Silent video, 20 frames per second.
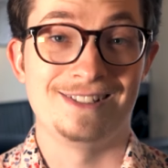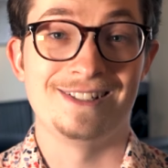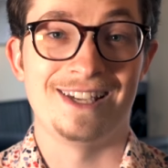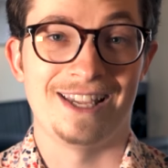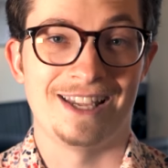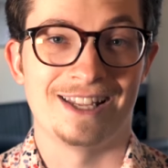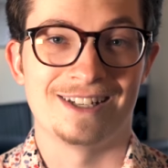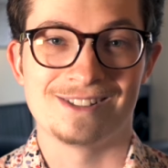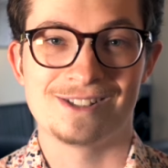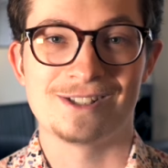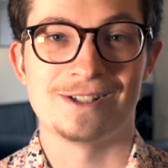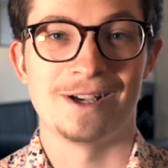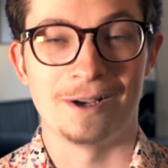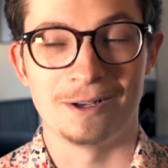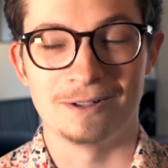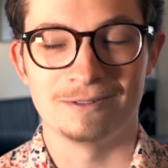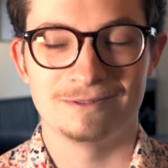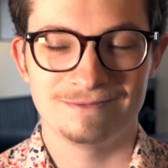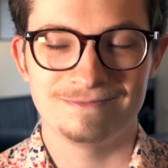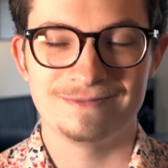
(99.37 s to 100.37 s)
And
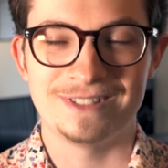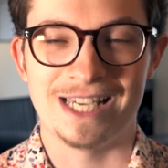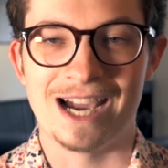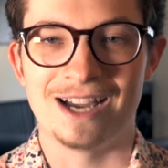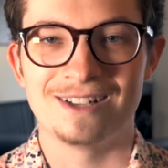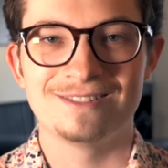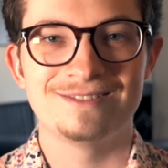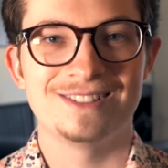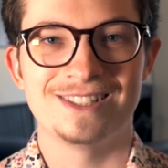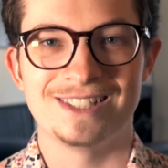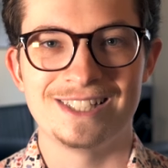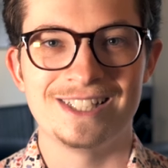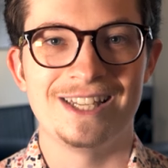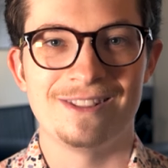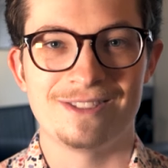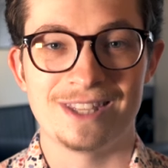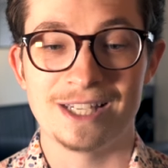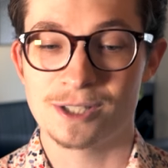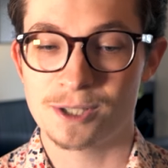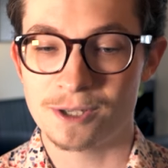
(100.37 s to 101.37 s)
so, yeah,
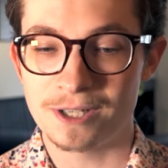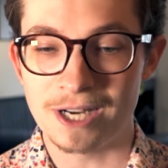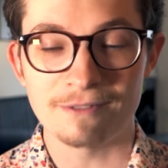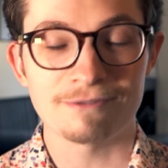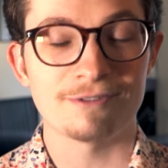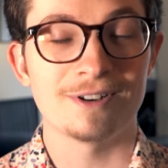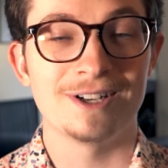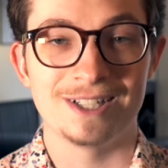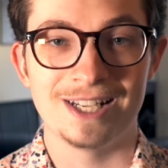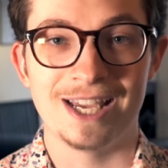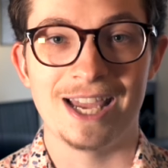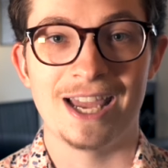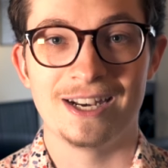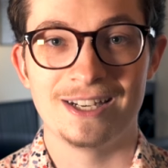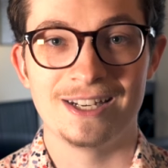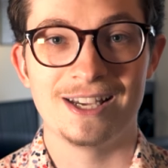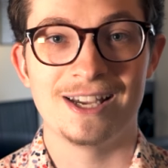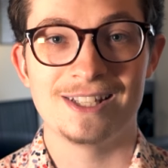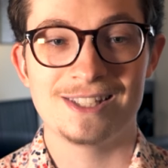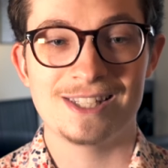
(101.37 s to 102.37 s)
things are different,
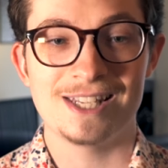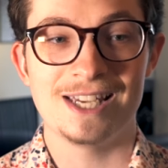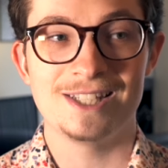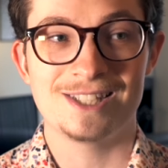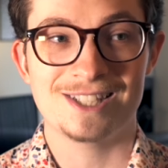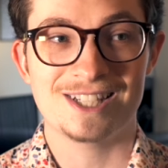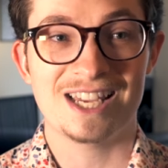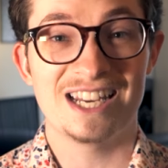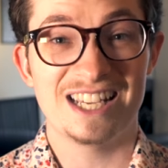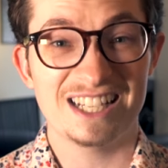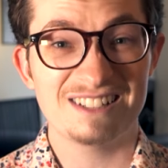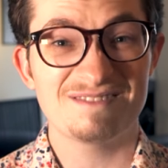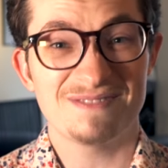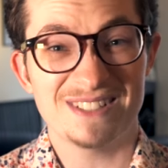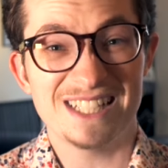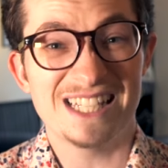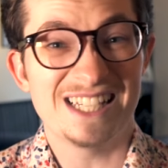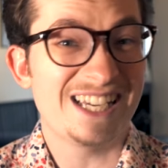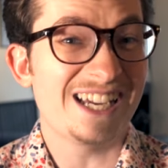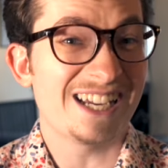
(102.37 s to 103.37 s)
and it's gonna
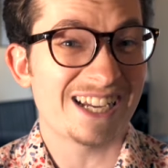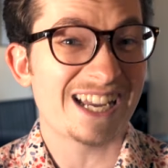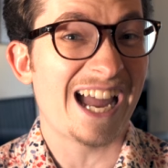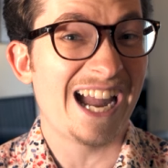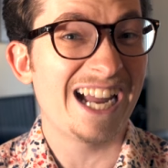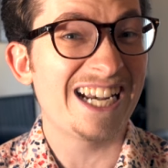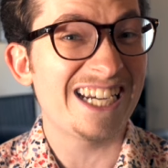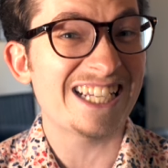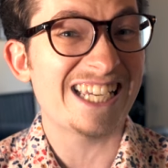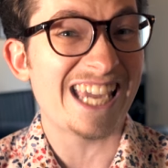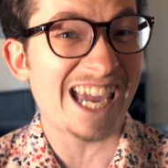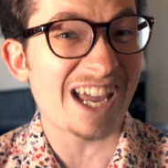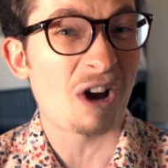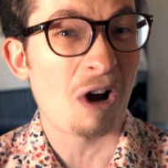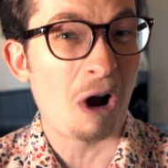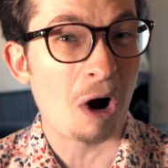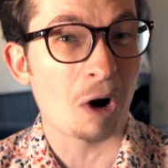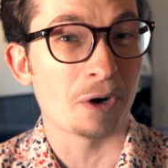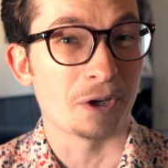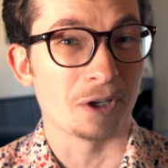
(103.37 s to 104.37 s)
kinda get
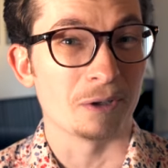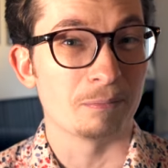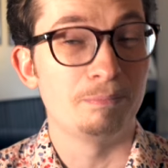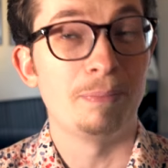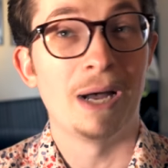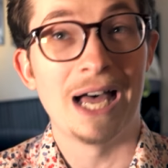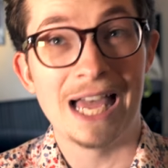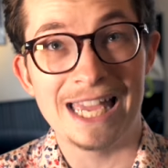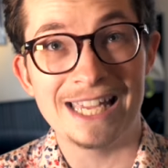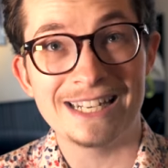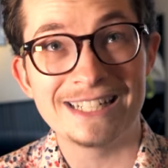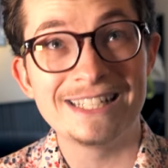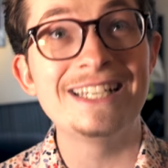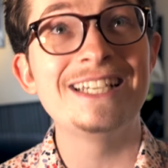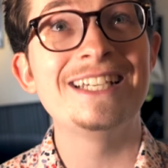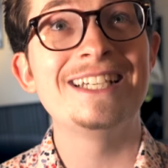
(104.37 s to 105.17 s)
harder, but